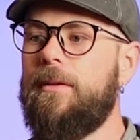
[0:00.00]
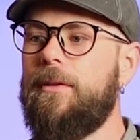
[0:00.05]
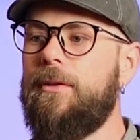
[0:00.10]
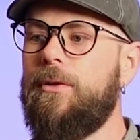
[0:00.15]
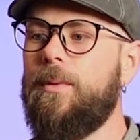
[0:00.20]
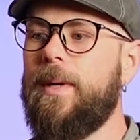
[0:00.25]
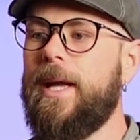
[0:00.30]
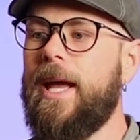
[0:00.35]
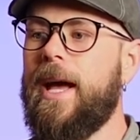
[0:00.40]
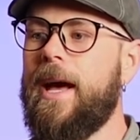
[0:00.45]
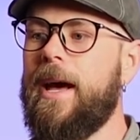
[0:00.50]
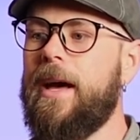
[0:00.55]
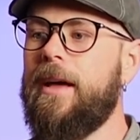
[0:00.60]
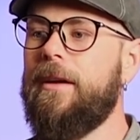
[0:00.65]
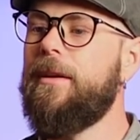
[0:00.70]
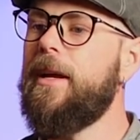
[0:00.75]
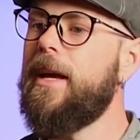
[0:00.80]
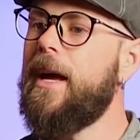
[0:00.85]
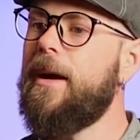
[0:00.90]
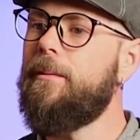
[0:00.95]
who we
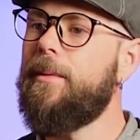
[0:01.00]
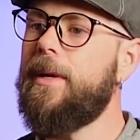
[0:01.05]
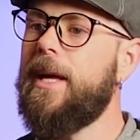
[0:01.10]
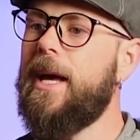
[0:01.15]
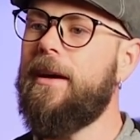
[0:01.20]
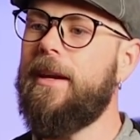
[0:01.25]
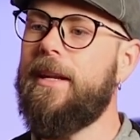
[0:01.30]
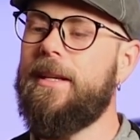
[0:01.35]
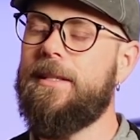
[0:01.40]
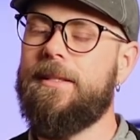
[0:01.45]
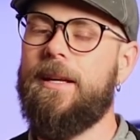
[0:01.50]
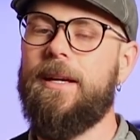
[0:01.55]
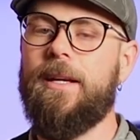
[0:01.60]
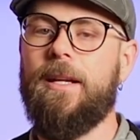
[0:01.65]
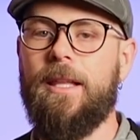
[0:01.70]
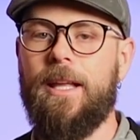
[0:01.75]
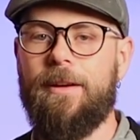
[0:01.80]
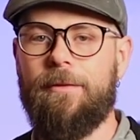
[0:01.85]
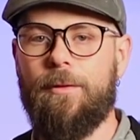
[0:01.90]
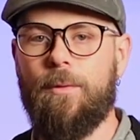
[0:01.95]
had we had his
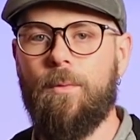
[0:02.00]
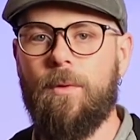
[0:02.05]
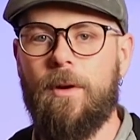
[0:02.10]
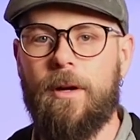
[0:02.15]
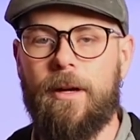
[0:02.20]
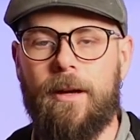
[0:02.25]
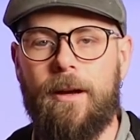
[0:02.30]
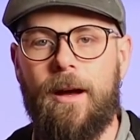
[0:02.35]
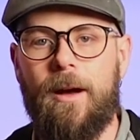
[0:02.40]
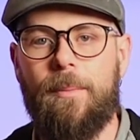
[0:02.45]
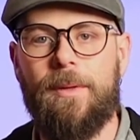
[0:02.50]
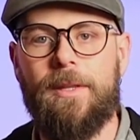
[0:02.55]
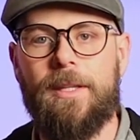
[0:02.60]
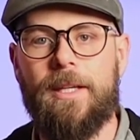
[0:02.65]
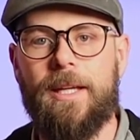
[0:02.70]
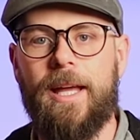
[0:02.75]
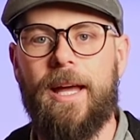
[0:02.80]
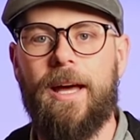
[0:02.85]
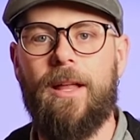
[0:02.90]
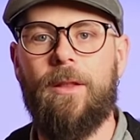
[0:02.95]
911 work up in
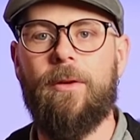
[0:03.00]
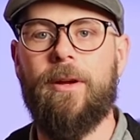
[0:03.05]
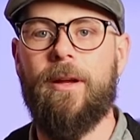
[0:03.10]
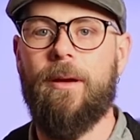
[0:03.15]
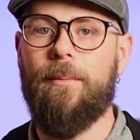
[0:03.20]
the gallery.